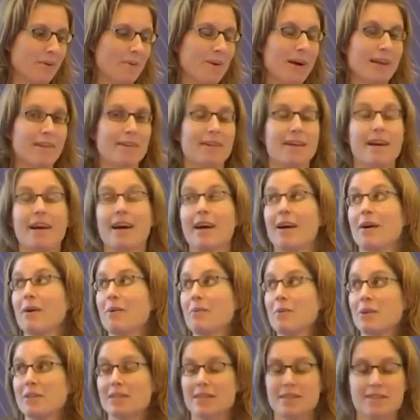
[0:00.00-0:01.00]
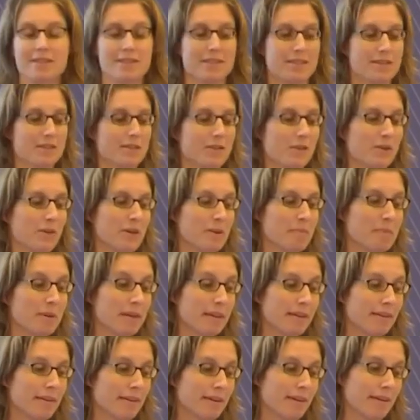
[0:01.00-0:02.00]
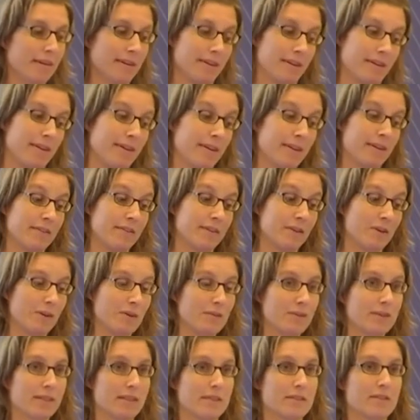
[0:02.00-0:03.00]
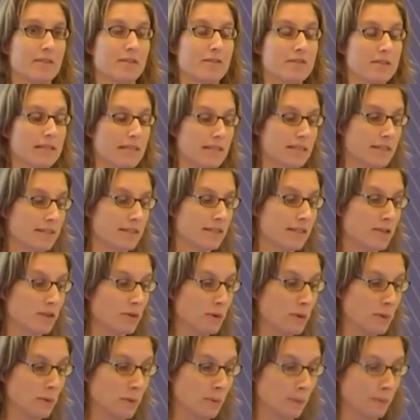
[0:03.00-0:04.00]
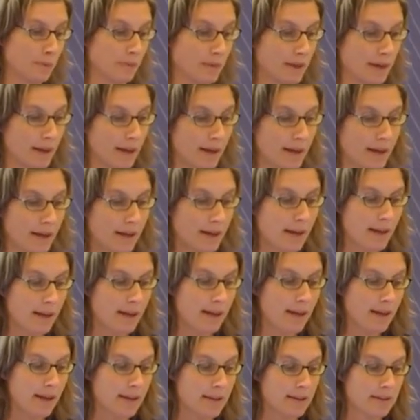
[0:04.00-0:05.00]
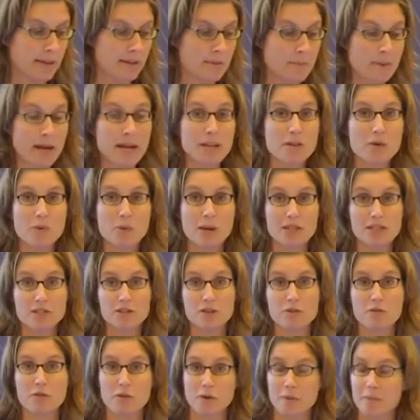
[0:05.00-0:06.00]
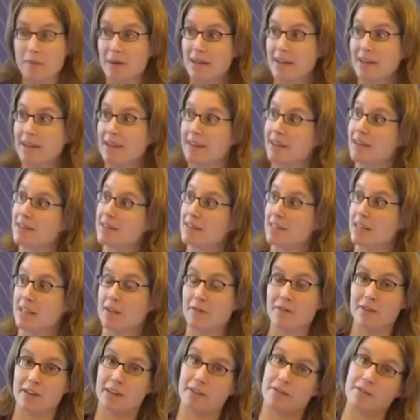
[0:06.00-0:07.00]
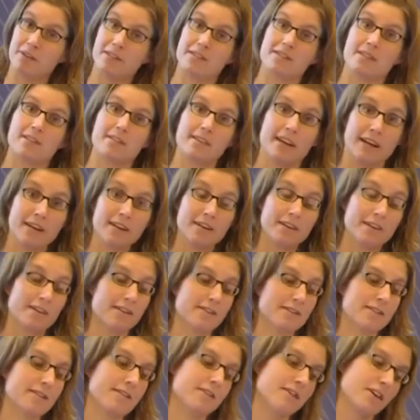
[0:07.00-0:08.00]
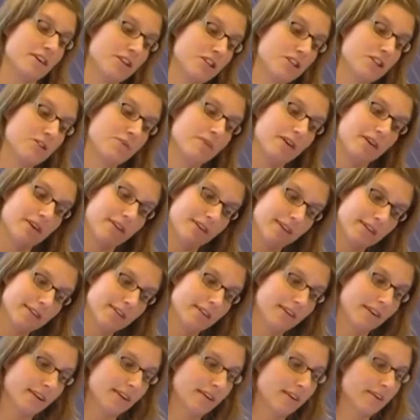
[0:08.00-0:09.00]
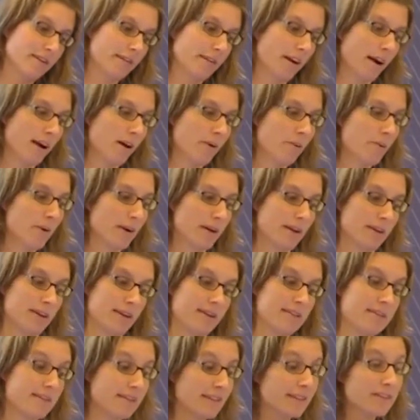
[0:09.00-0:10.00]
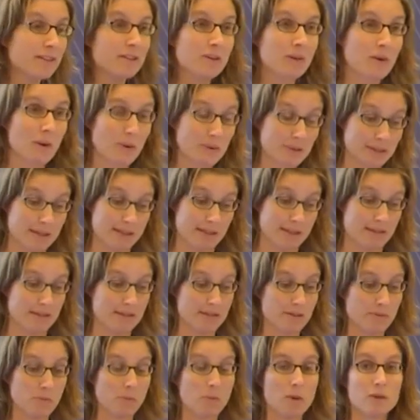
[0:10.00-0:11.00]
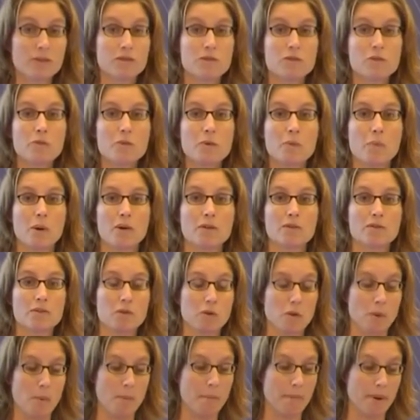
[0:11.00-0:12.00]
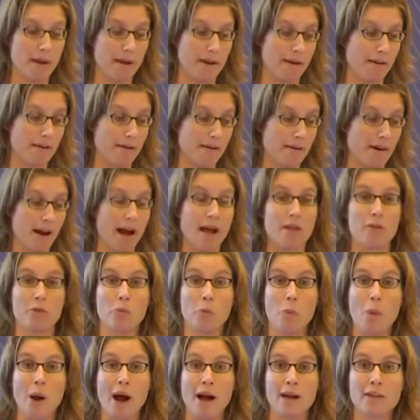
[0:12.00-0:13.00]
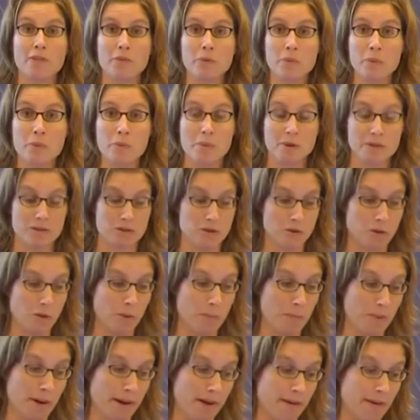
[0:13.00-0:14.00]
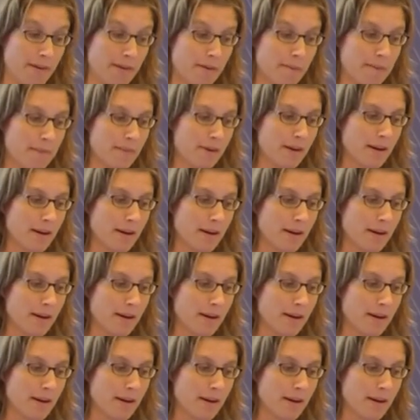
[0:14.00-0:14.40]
Well, what does this story mean in the context of Sense 2? The main question for me is, even if it's a technical discussion we are leading here now, is still the content. What do we want to compare and why do we want to compare?